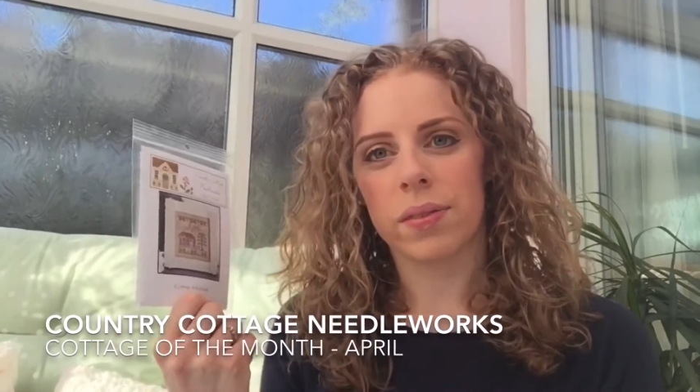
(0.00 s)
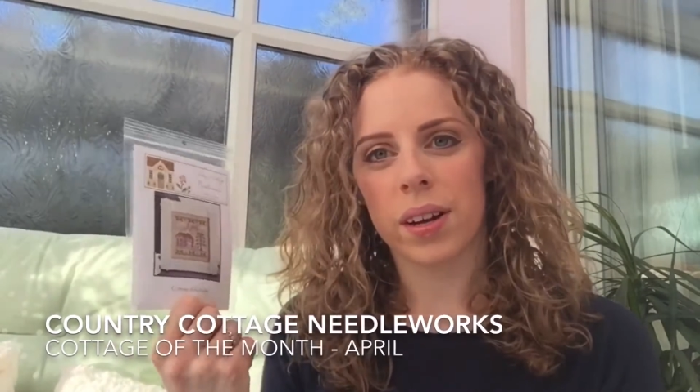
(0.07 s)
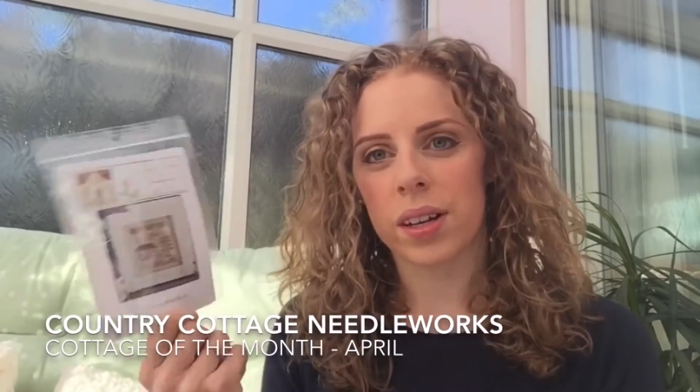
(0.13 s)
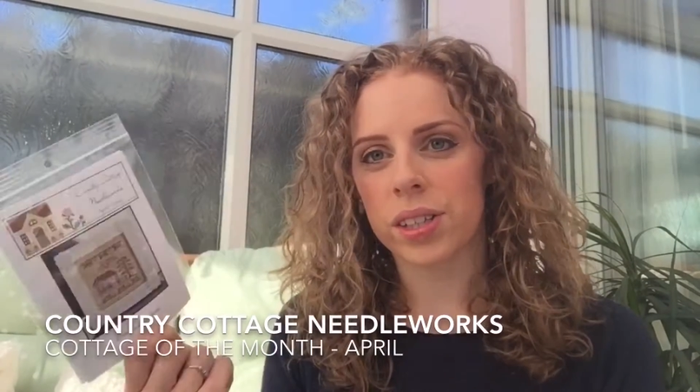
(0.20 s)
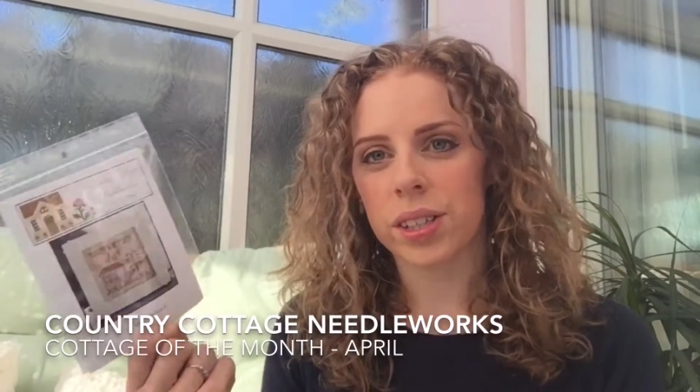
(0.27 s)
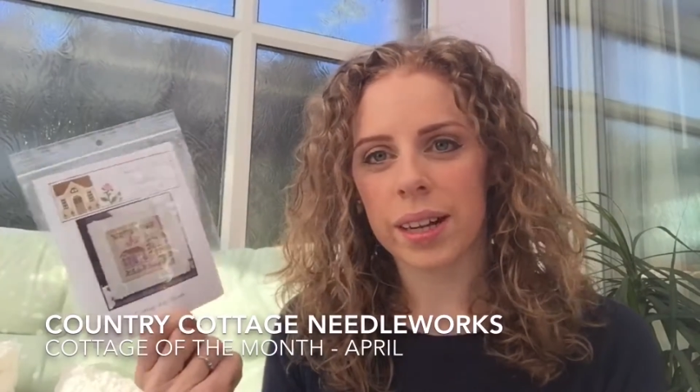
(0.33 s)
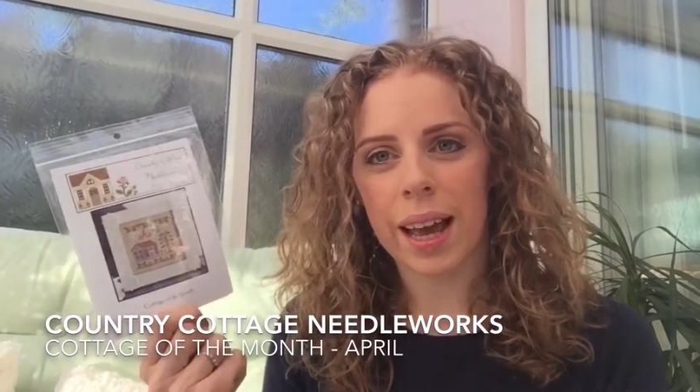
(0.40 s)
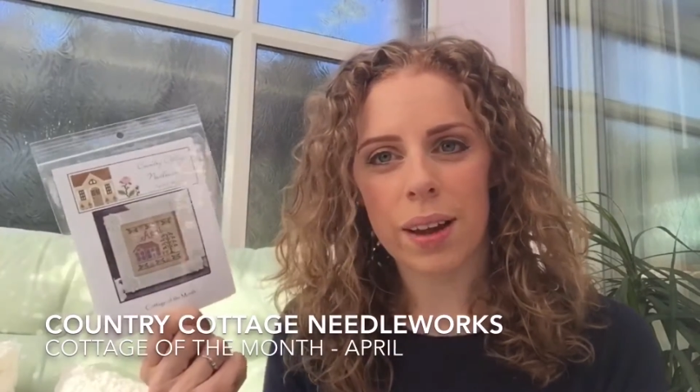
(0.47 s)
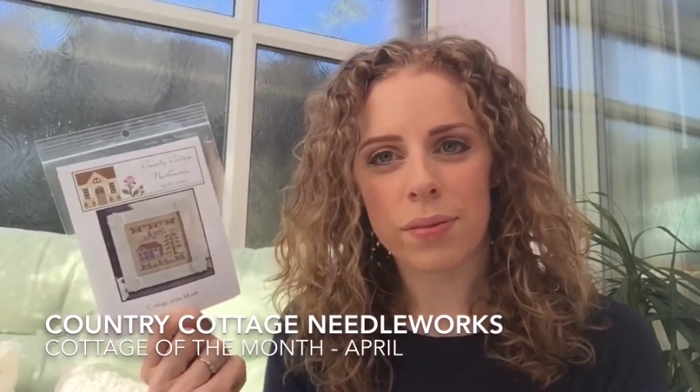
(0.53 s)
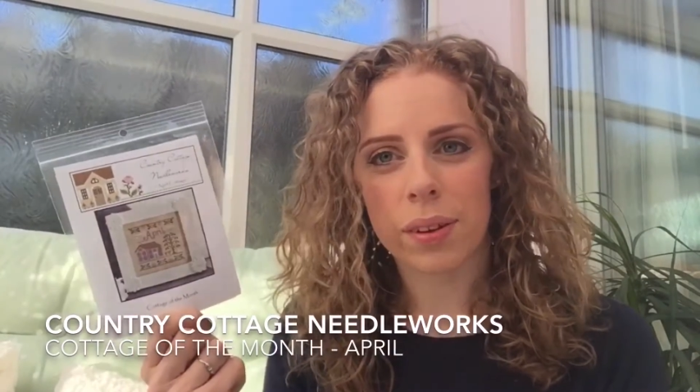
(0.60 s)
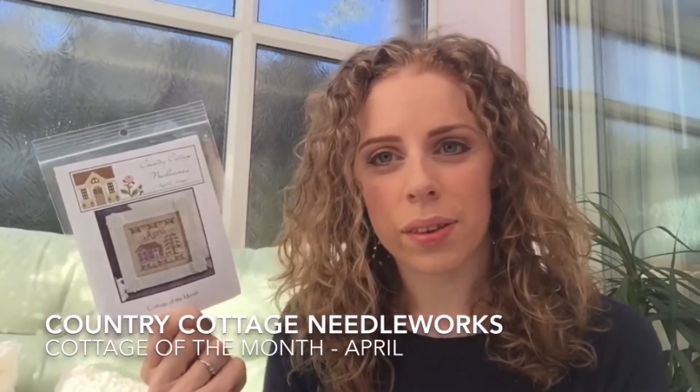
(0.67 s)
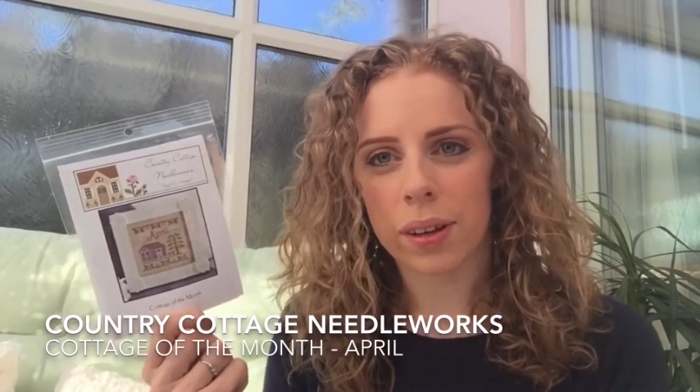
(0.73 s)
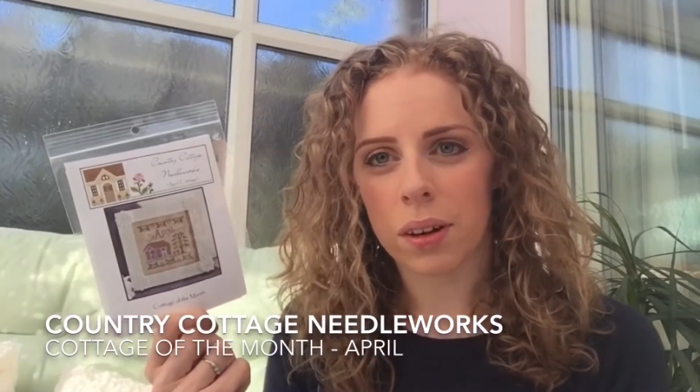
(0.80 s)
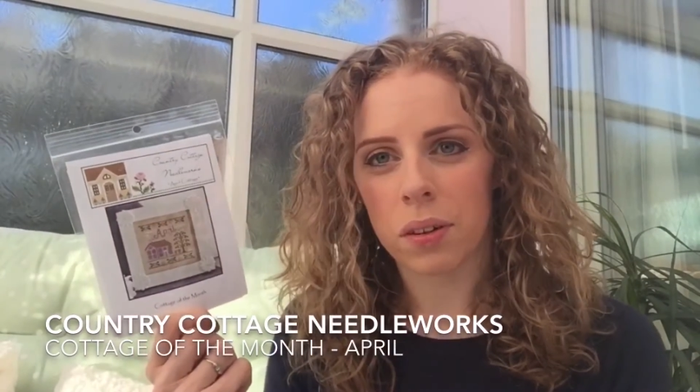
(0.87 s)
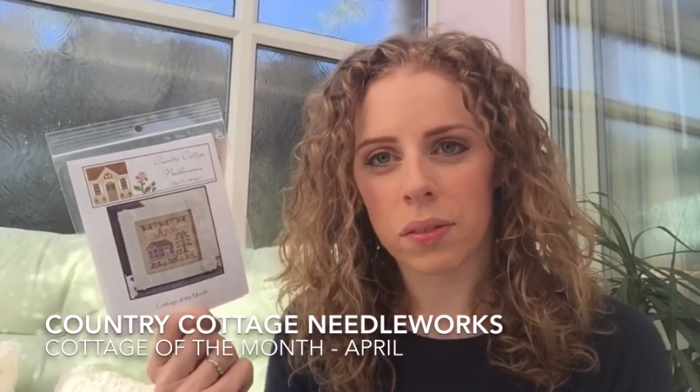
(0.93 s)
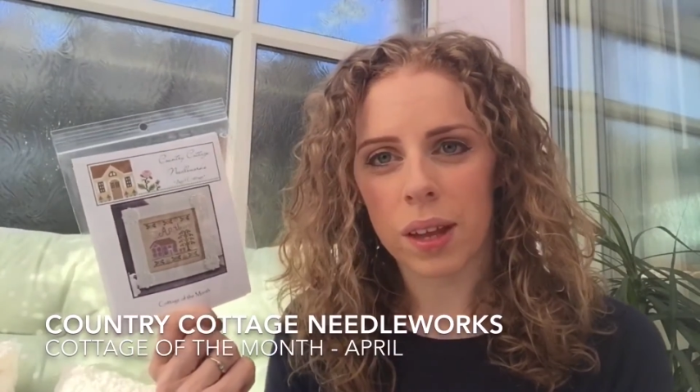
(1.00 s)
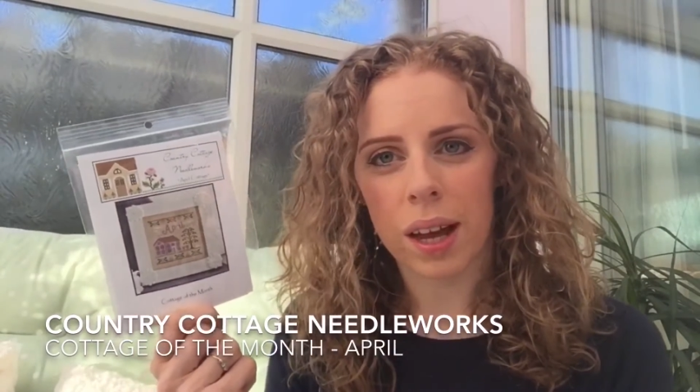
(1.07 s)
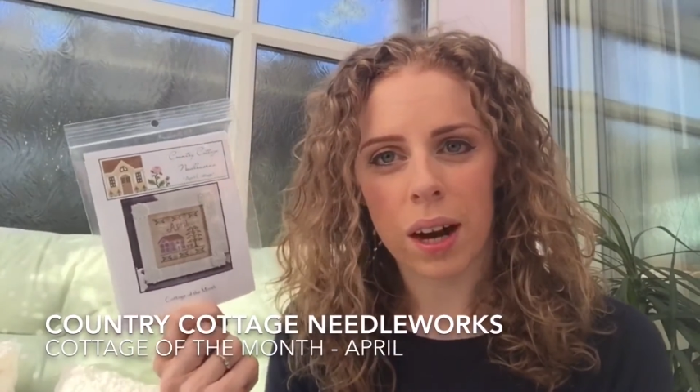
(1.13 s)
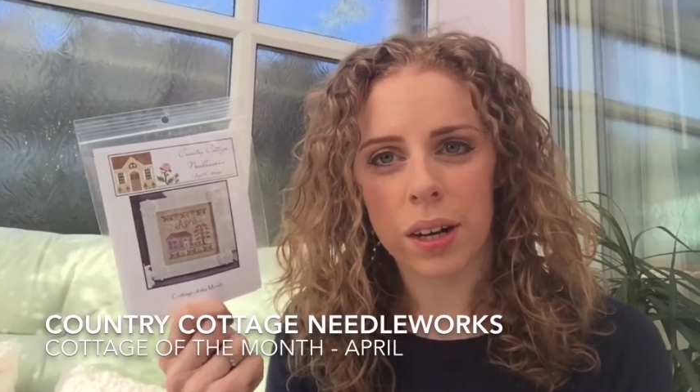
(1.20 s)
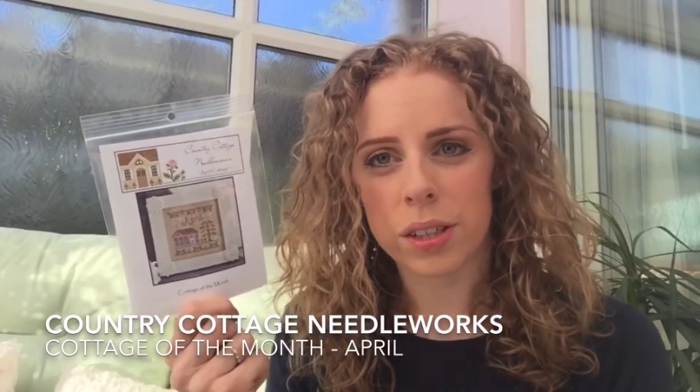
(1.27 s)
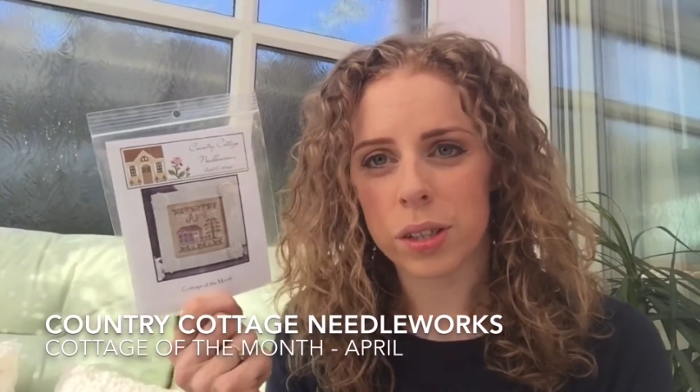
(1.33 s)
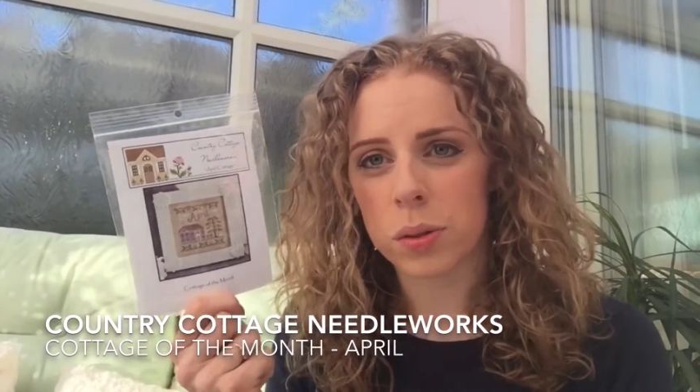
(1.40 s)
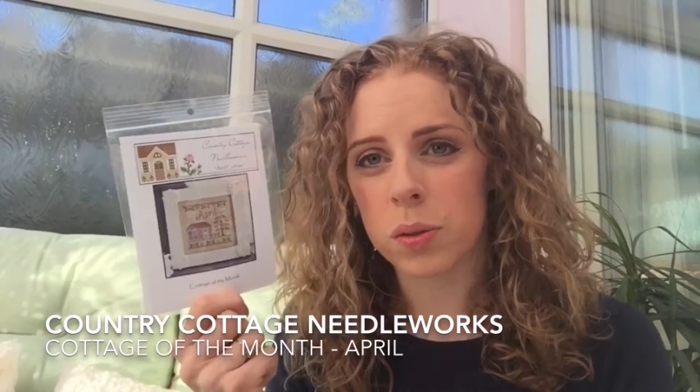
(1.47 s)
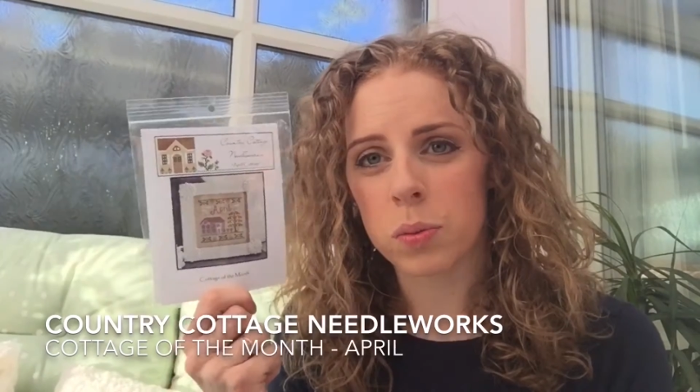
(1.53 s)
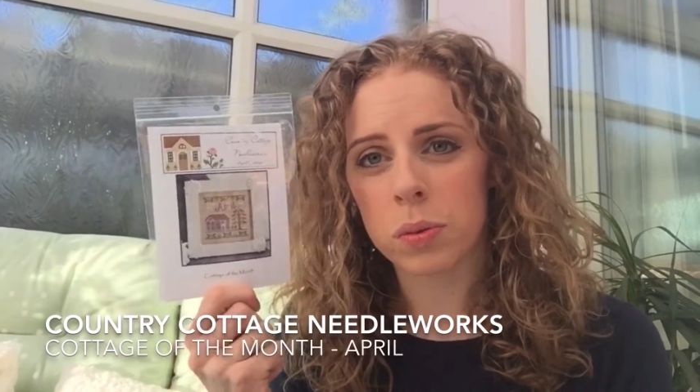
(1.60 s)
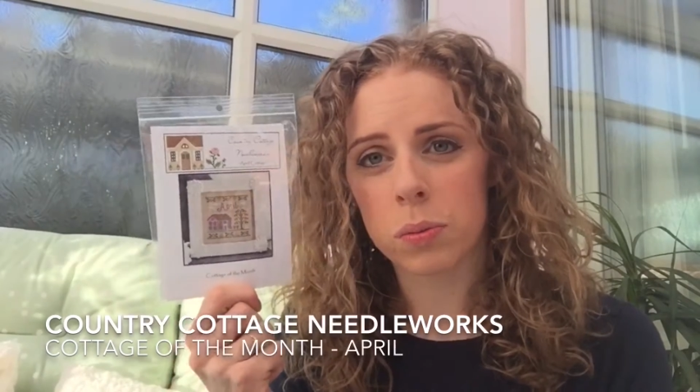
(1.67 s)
virtually everything on there I just